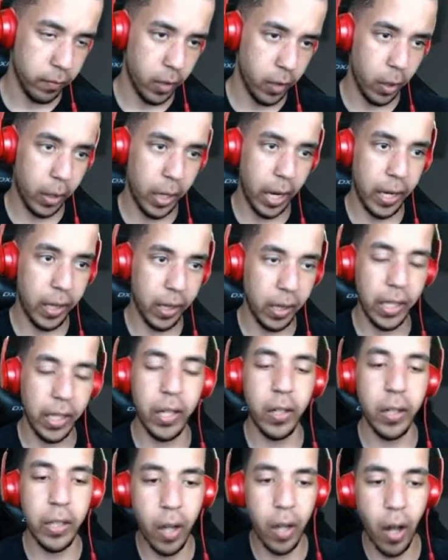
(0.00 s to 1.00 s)
Okay,
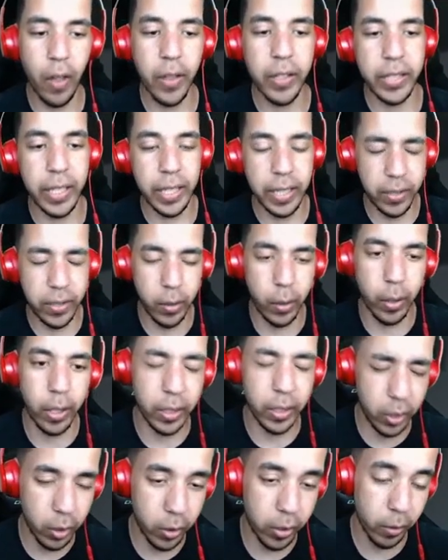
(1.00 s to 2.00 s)
literally all this thing is doing
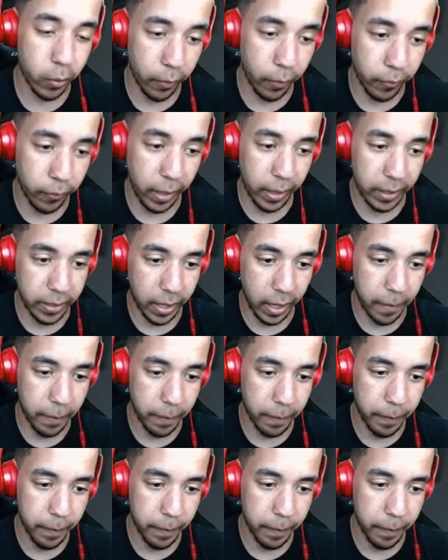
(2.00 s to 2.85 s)
is using reflect type.